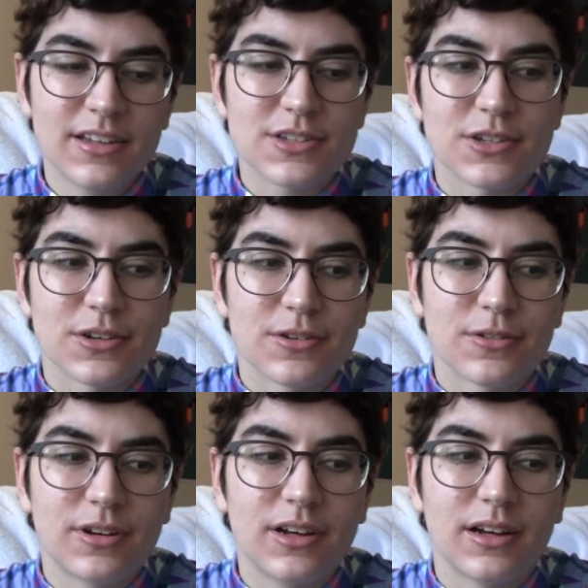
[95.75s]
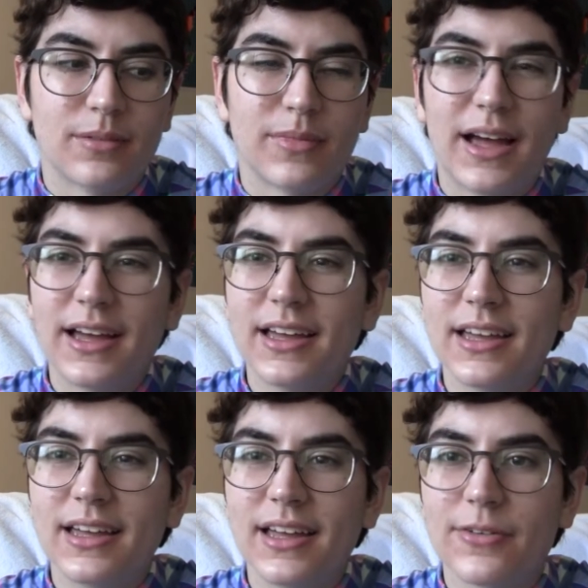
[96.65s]
So,
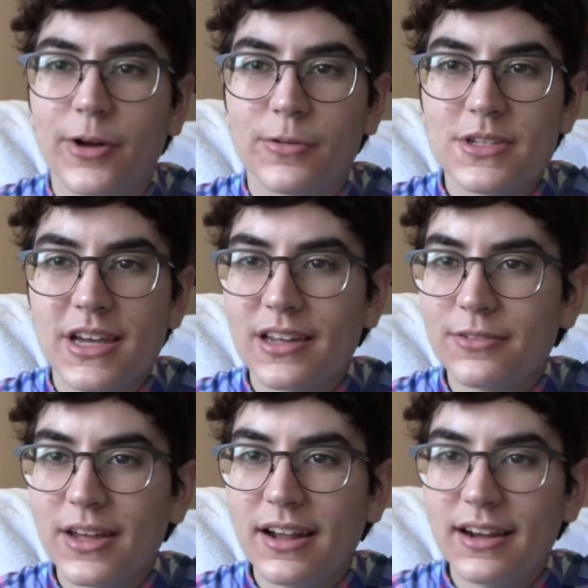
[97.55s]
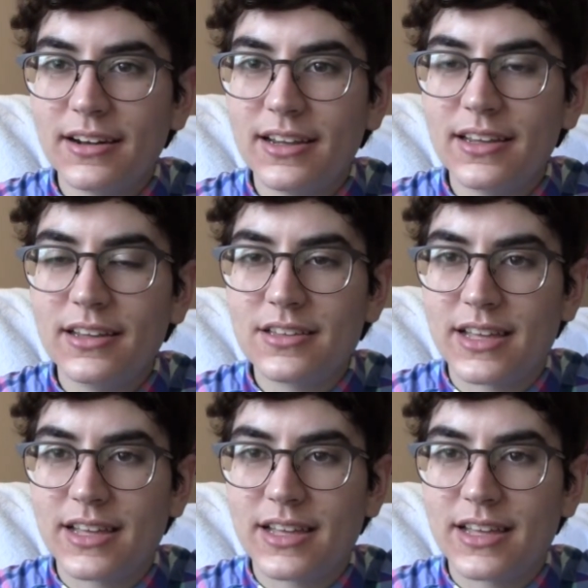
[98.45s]
I have always kind of had acne.